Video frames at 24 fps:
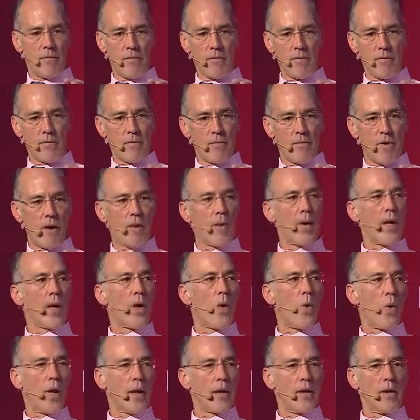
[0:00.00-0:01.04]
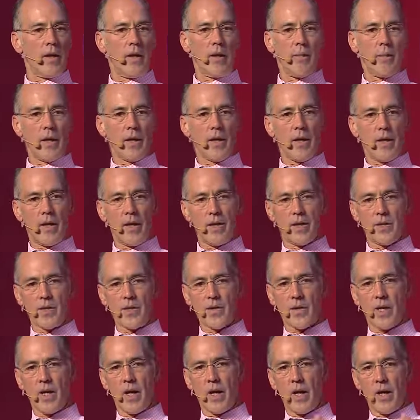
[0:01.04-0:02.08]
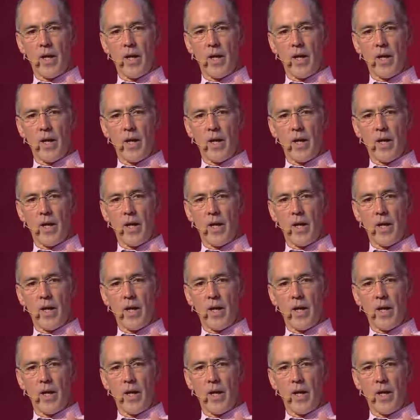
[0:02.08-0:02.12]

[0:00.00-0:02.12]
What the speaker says: very quickly, because